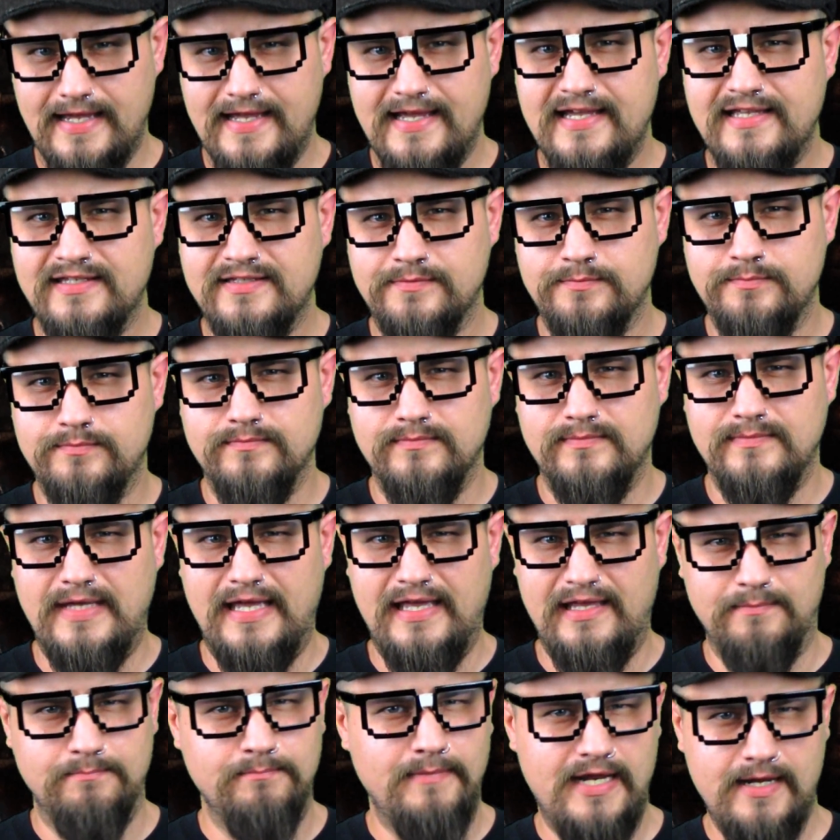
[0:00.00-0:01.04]
Last,
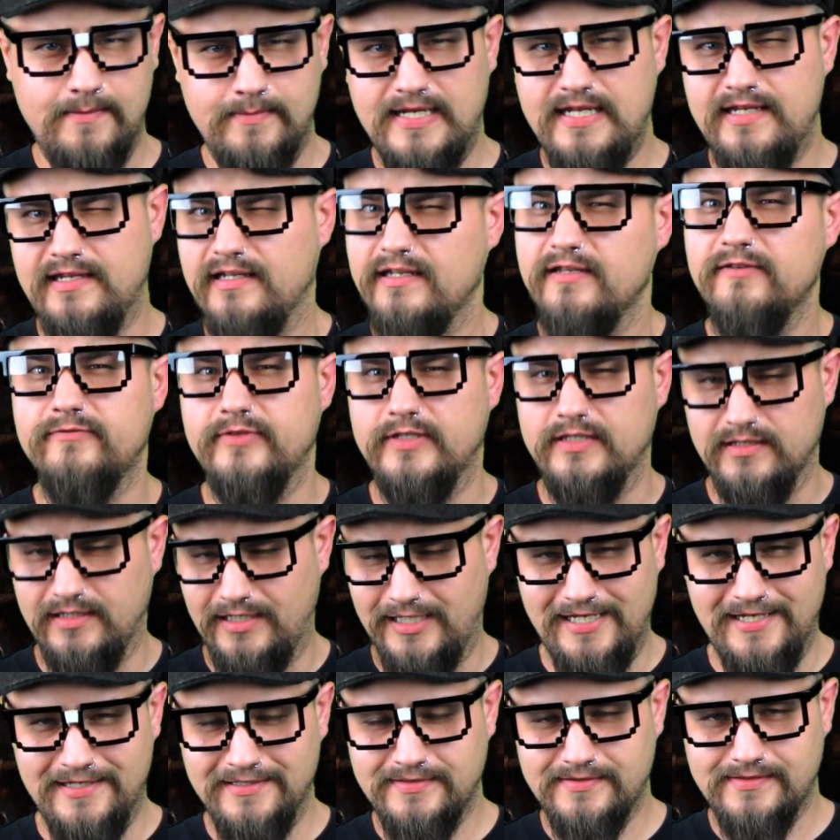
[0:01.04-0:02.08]
and maybe even
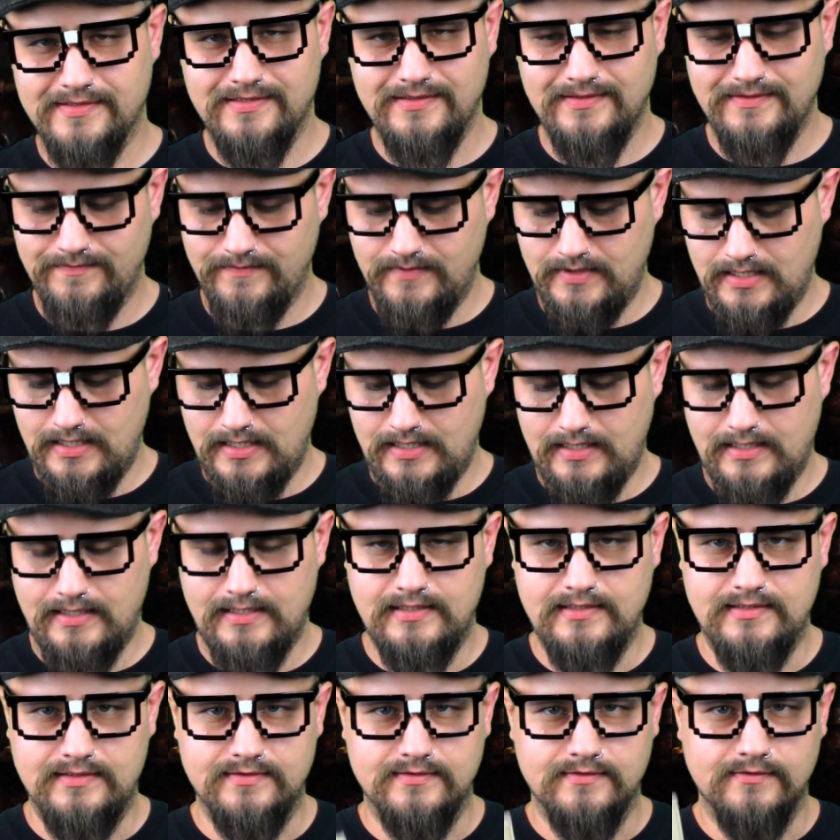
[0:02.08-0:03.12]
least,
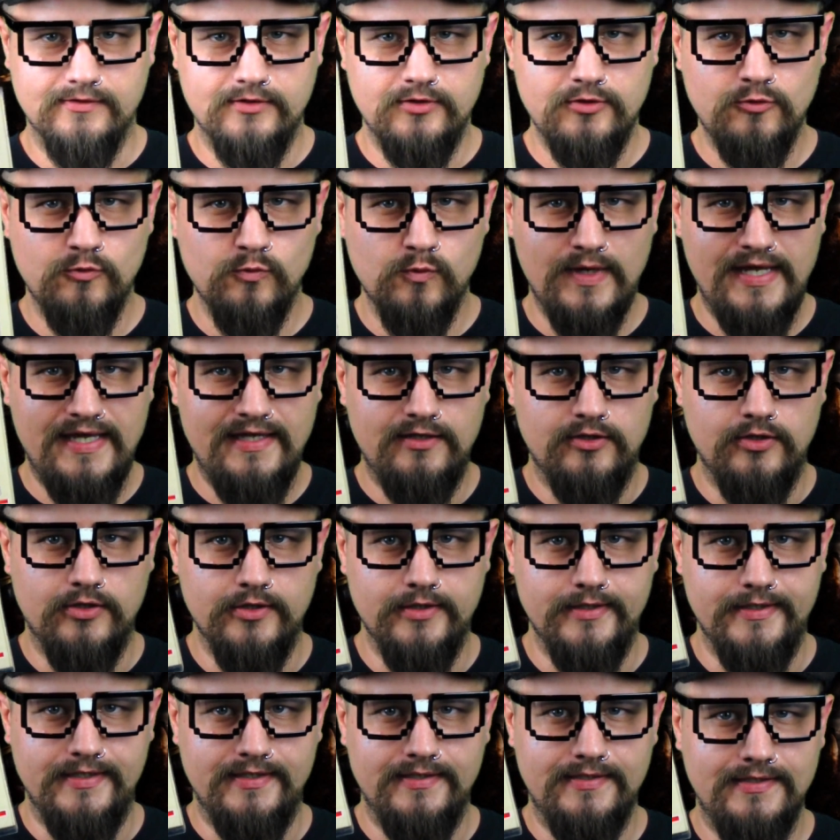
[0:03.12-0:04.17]
is Little Red
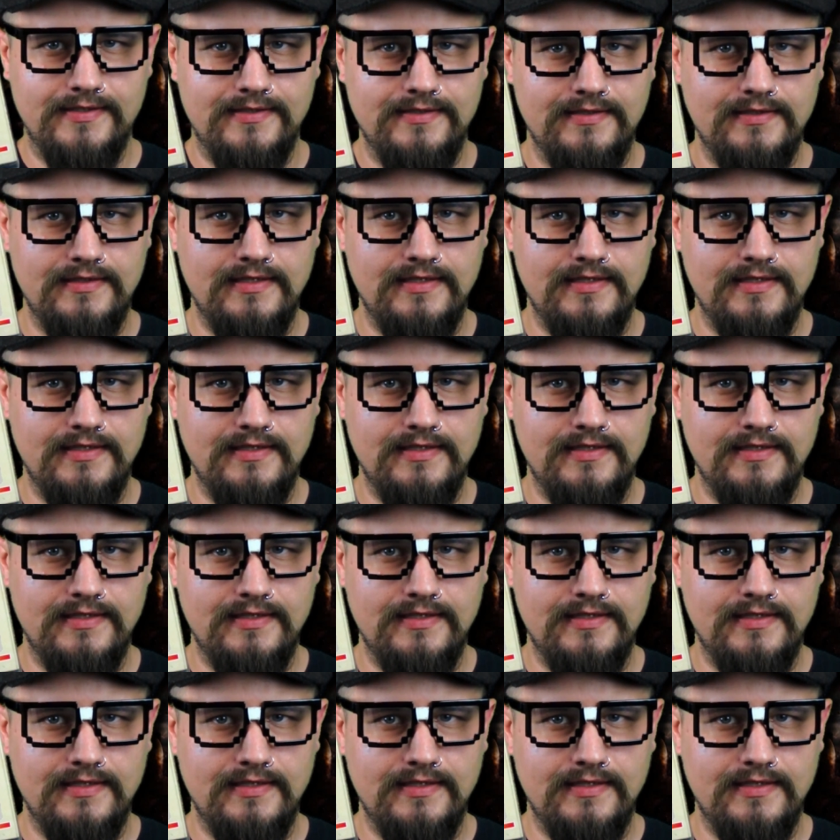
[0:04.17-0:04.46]
Hood.